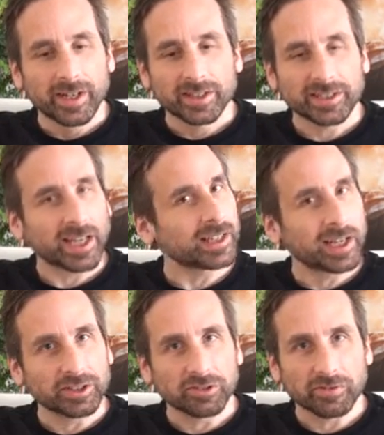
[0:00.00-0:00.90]
Sight
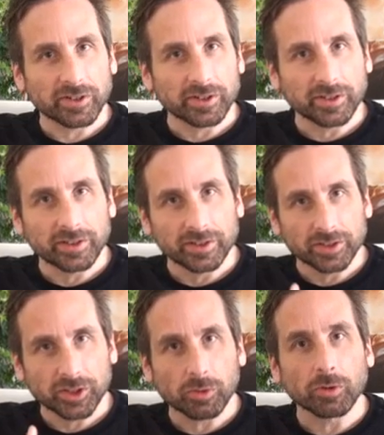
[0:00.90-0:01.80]
lines were very
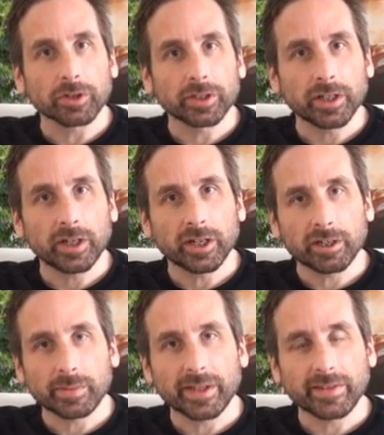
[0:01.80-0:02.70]
short,
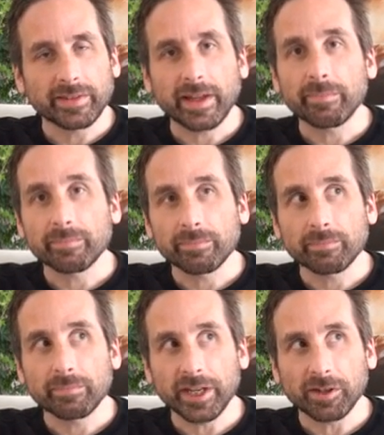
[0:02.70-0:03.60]
and that
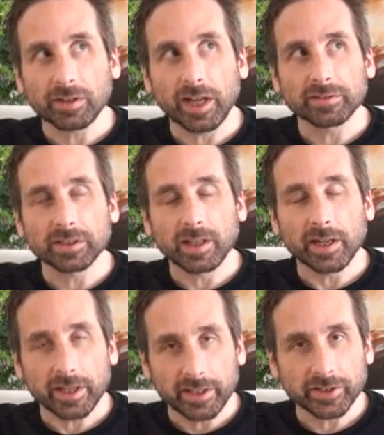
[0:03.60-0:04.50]
made our lives a
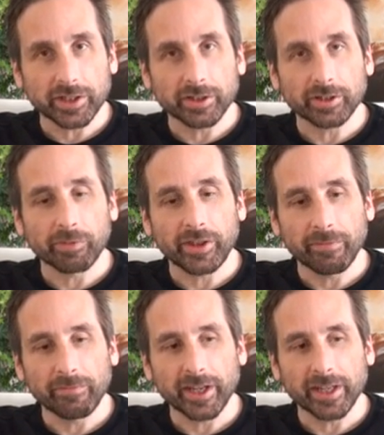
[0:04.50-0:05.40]
lot easier. With
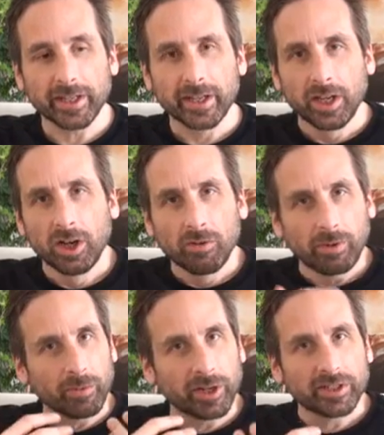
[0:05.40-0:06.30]
Infinite,
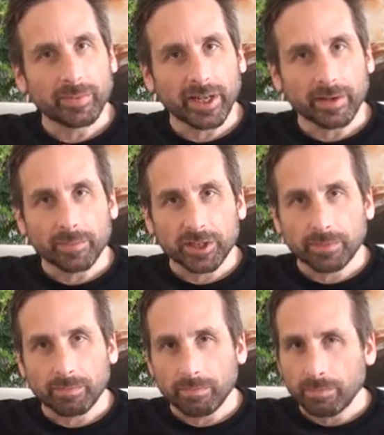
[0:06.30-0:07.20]
we wanted to make a
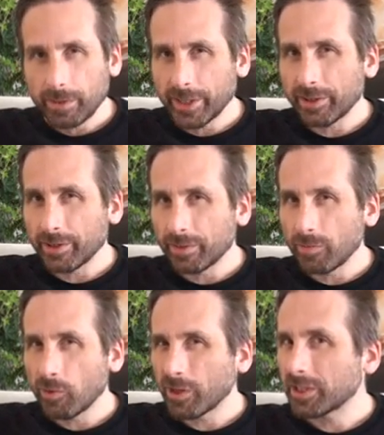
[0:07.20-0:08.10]
much bigger,
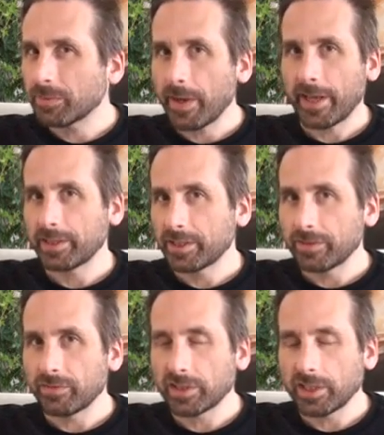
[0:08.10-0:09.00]
more
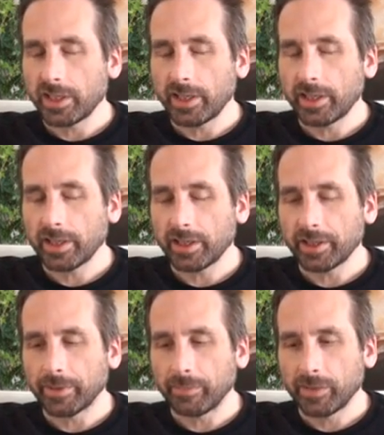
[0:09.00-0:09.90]
expansive city,
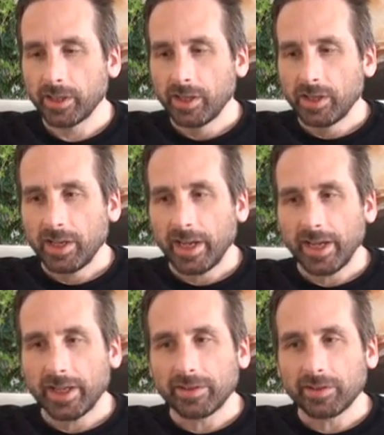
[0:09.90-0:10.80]

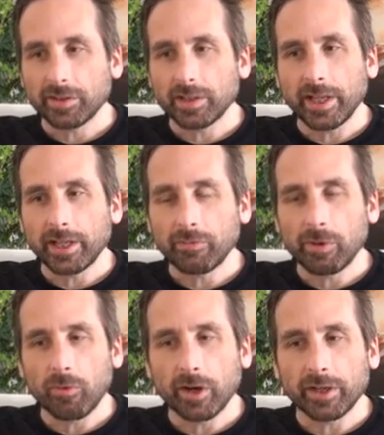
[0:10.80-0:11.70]
and the lighting
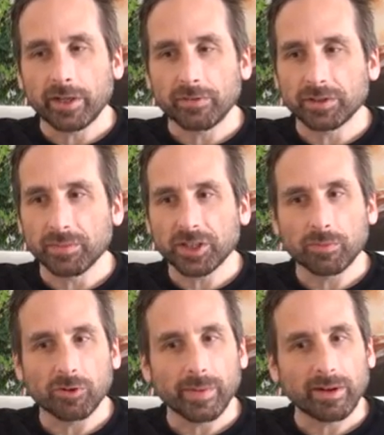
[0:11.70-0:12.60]
it was much
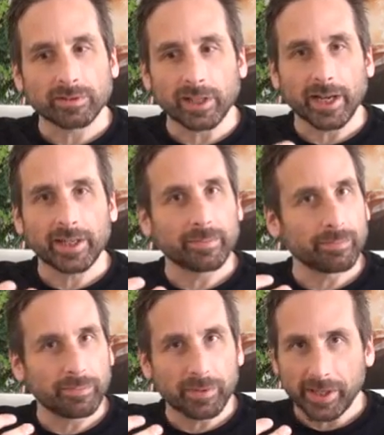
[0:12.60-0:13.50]
more about light and
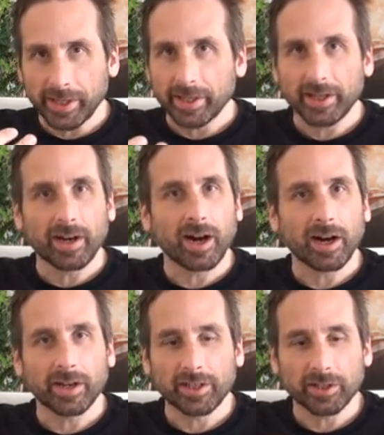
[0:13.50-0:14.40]
big,
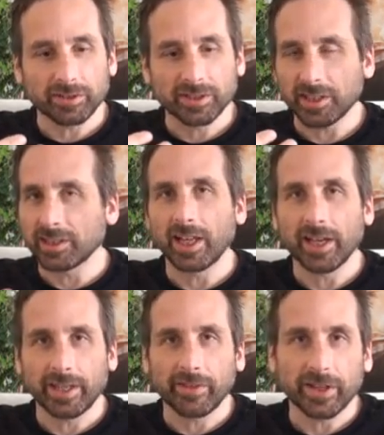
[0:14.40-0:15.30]
hot,
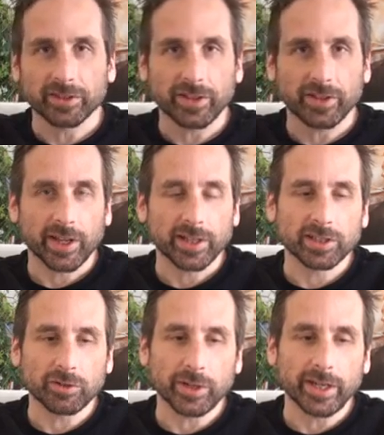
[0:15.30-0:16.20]
sunlight and things that.
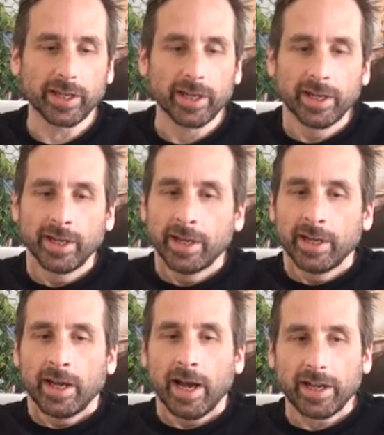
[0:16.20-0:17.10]
So we
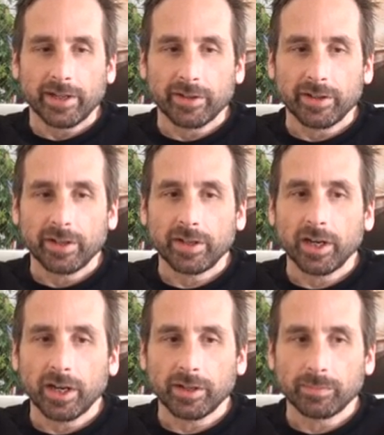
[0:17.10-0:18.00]
had
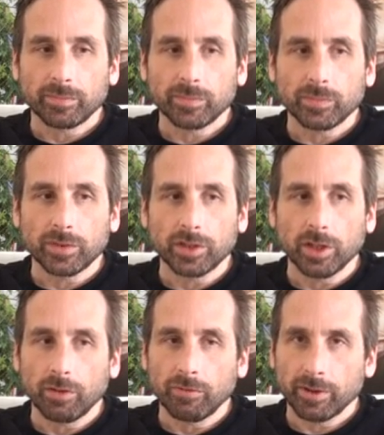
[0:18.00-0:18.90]
to
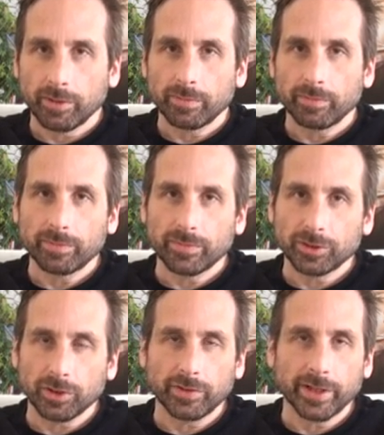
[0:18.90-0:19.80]
go from
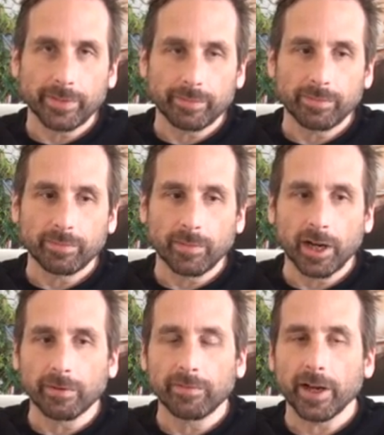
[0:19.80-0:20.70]
sort of a
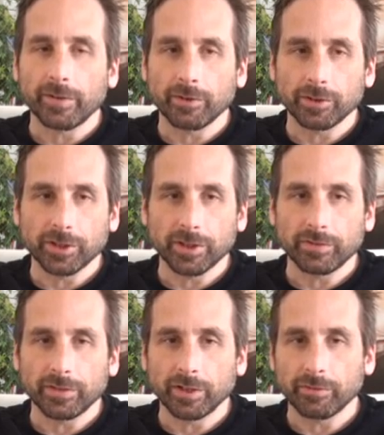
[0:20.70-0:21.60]
modified version
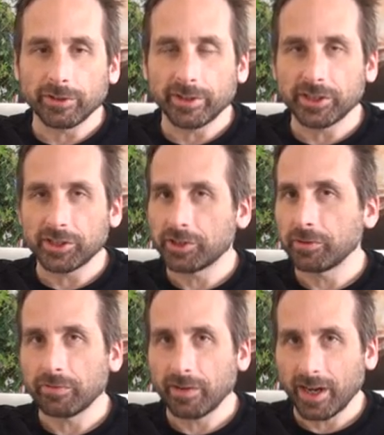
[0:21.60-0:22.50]
of the Unreal Engine
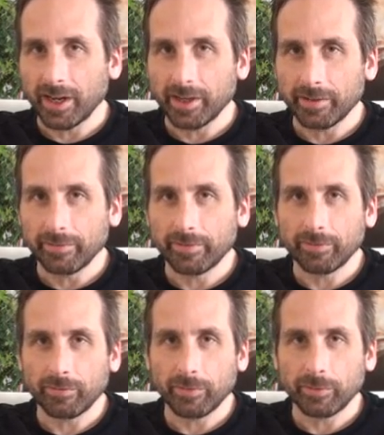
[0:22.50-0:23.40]
2.5,
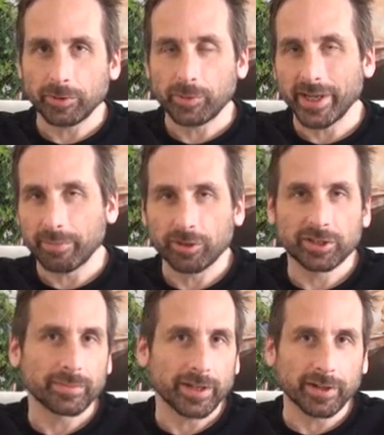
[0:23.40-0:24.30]
which we had put
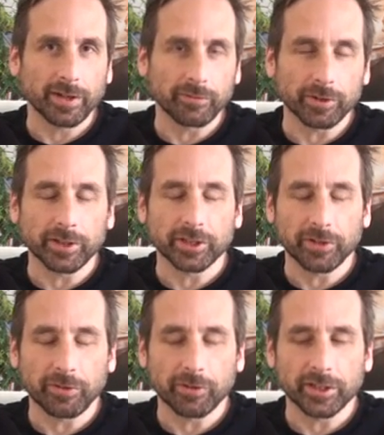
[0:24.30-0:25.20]
some Unreal
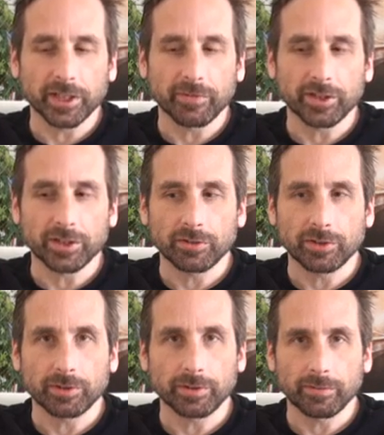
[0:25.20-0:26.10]
Engine 3 stuff into,
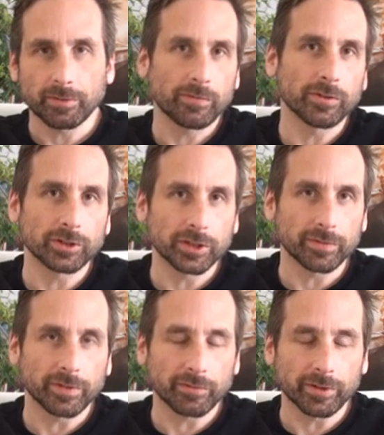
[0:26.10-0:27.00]
to a full version
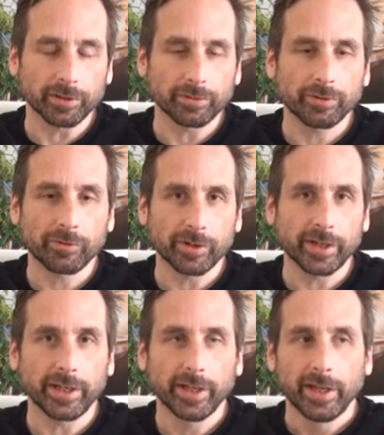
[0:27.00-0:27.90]
of Unreal
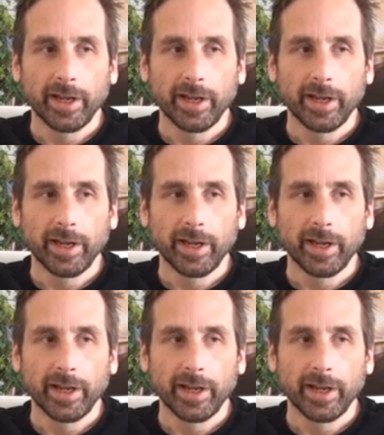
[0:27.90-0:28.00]
3.